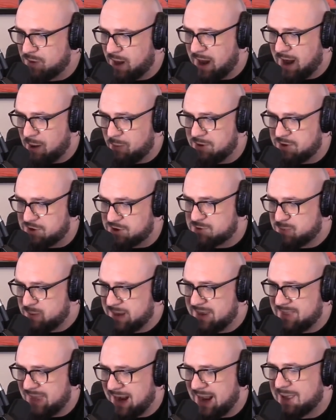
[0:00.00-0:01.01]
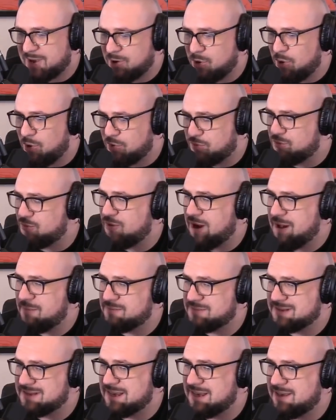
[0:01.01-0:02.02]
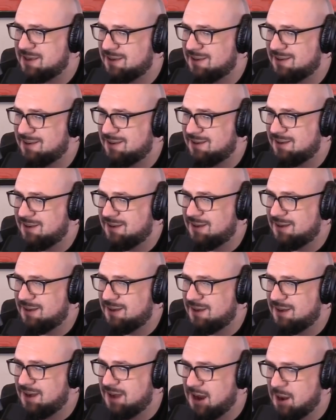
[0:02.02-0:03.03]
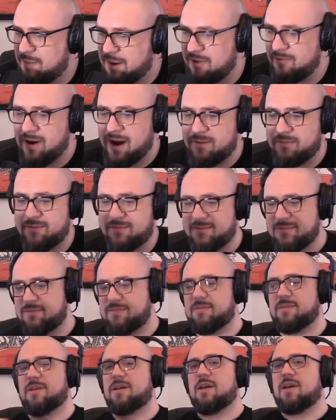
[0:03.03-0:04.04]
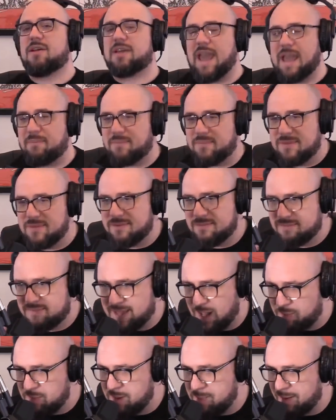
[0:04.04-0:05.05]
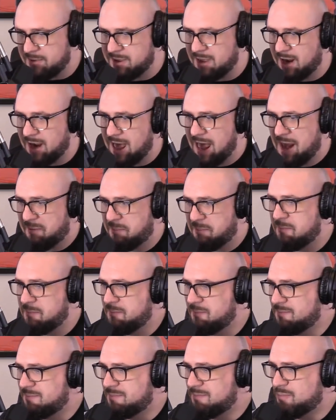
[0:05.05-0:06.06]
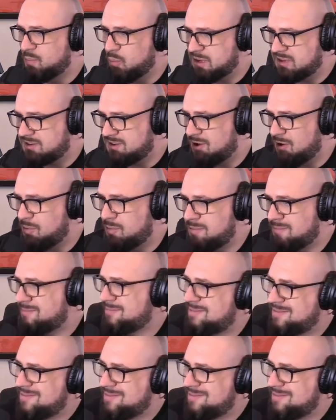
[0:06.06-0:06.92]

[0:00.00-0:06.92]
and I would just be there like Gordon Ramsay, and I'd be like, right, okay, tell me about your LAN, Wizzo.